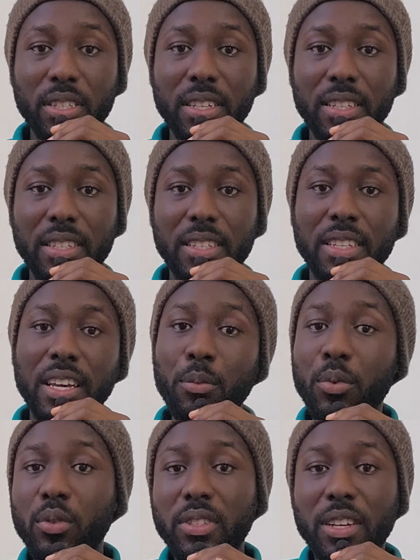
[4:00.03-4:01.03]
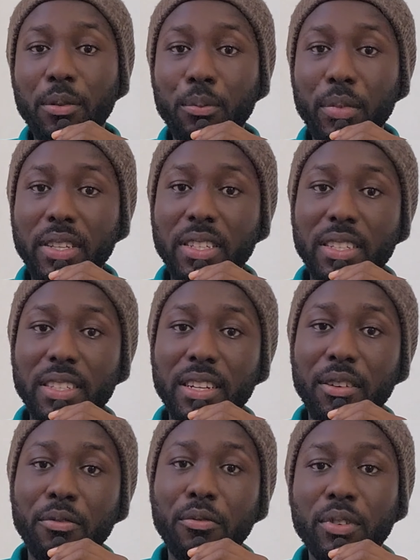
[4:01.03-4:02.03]
CSS. I built some basic
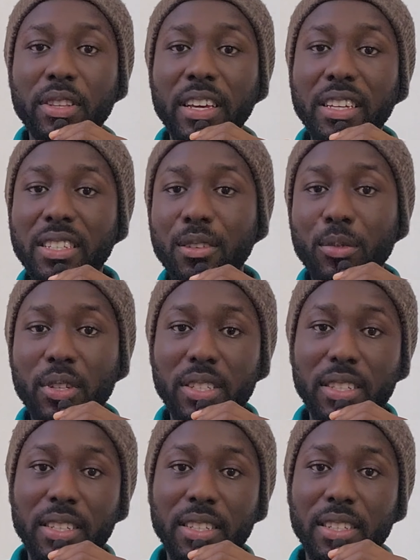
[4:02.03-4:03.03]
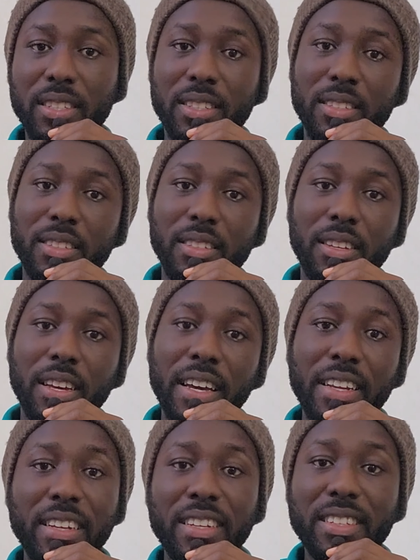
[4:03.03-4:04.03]
stuff with the HTML and CSS. I
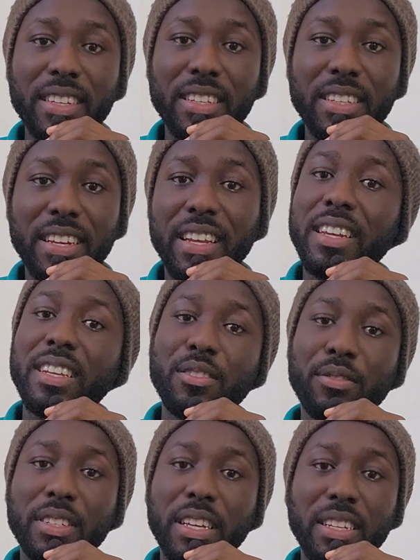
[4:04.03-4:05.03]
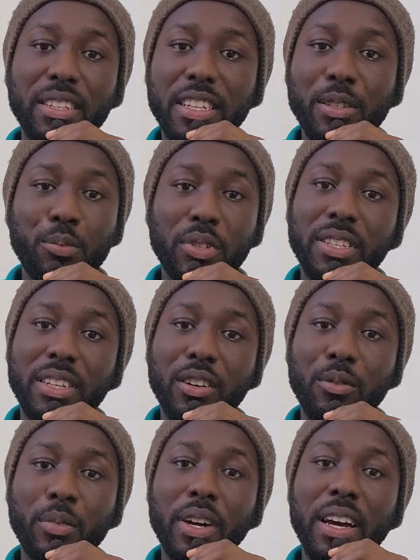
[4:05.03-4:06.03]
didn't just learn it and just put it
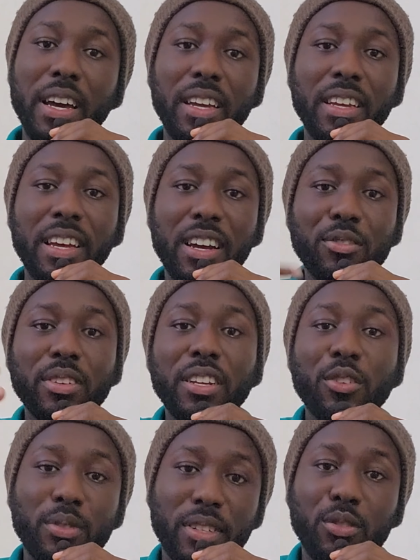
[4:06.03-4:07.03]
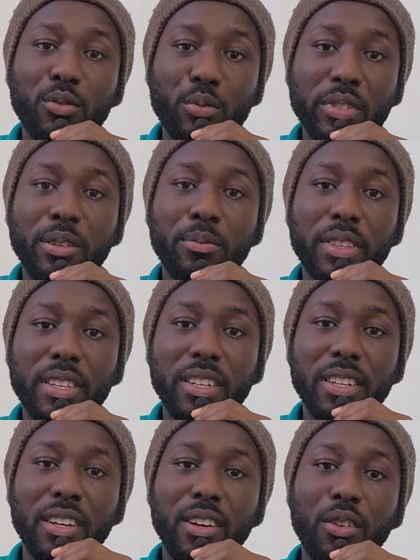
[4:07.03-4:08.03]
down, but I actually used it to do
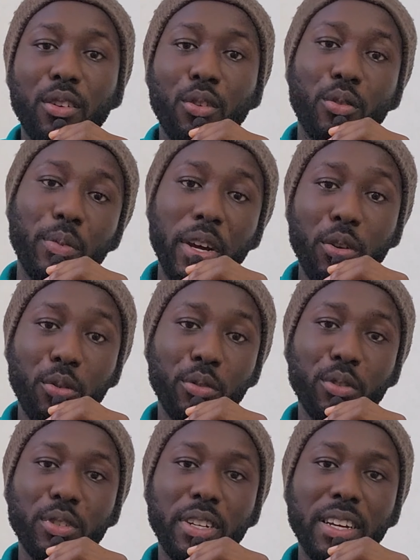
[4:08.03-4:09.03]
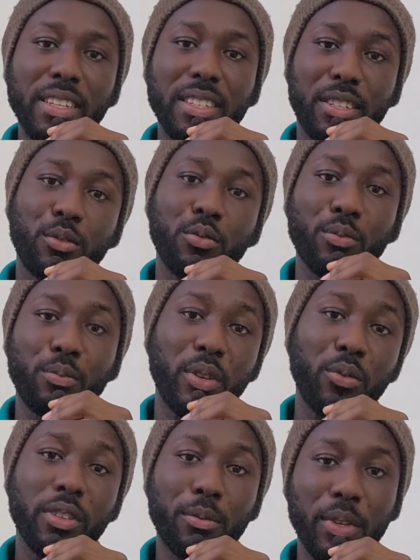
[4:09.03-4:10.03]
something on my own so that it would be
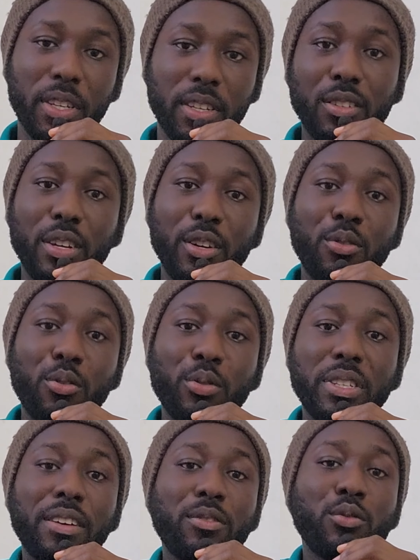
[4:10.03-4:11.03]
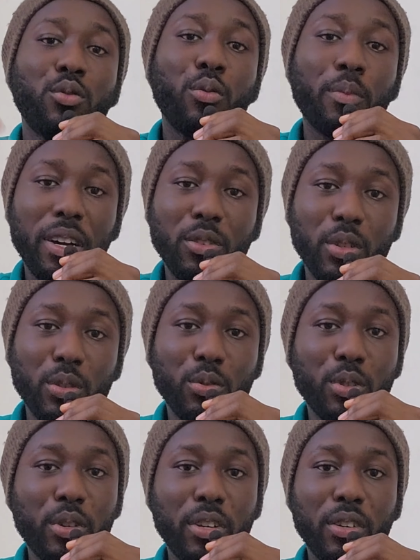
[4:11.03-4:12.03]
with me. So I don't always have to go back to a
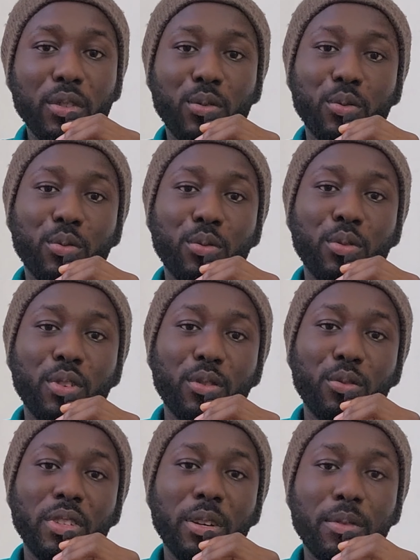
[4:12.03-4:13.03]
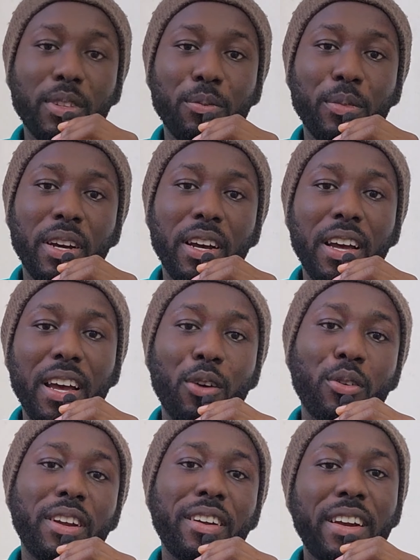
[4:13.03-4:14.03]
tutorial to do something, but I
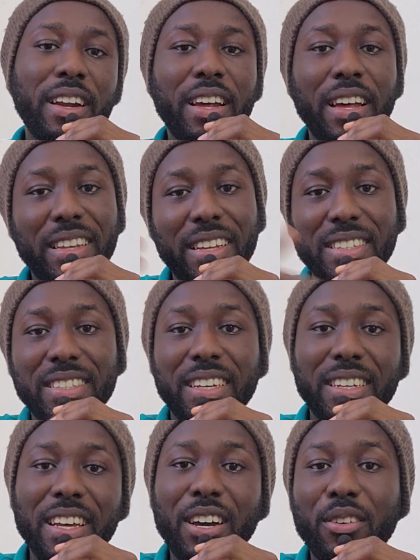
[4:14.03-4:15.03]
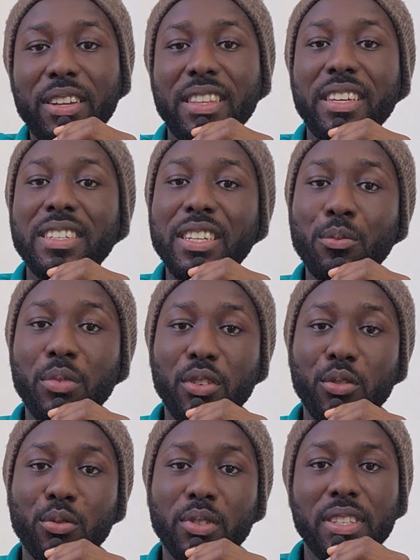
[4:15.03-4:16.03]
would rather understand how the things are
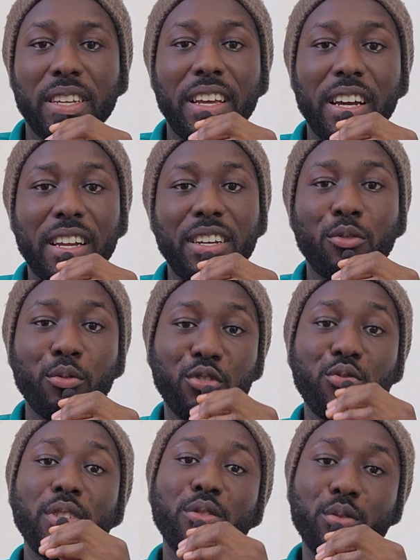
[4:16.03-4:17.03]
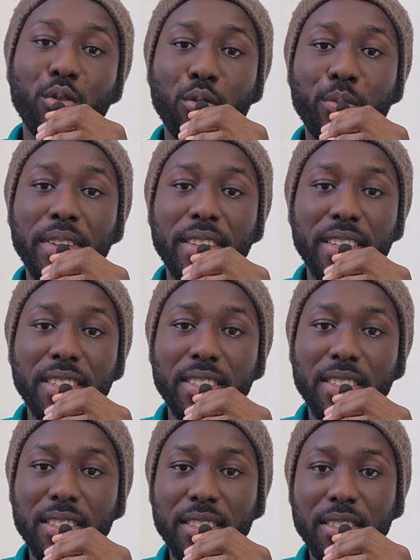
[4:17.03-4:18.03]
being used, and I can go straight to
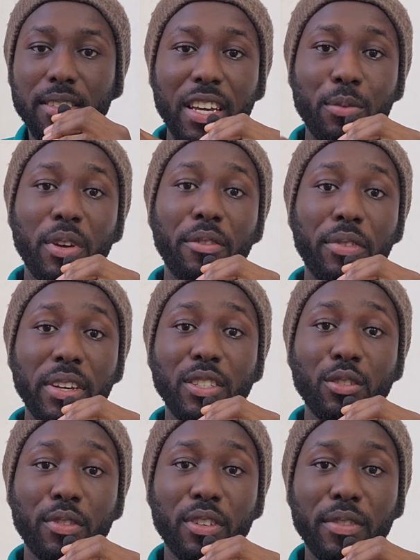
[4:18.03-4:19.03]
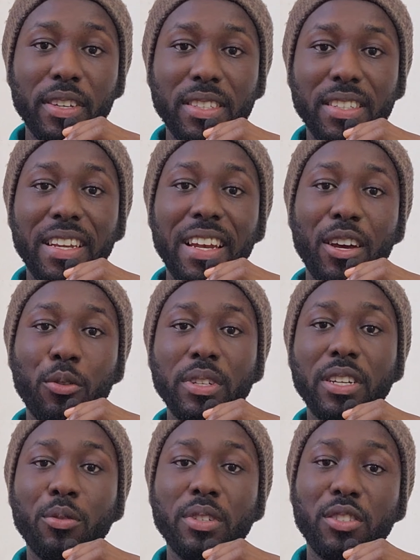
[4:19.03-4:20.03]
documentation. In my first year of university, the
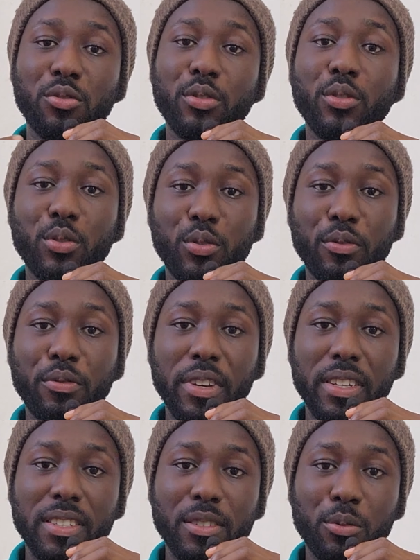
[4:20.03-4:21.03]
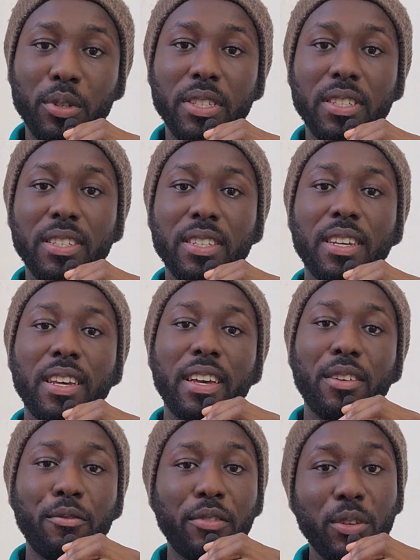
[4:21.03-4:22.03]
language I was introduced to first was
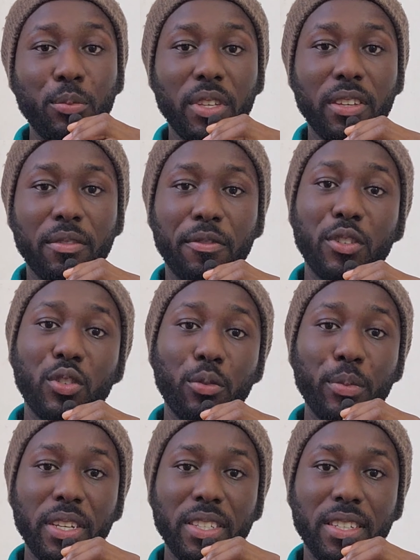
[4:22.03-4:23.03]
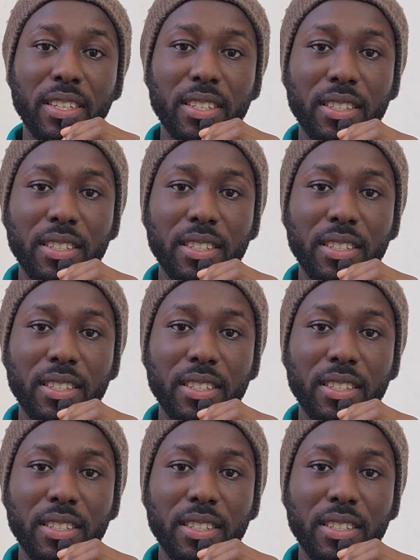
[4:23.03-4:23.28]
VB, Visual Basic.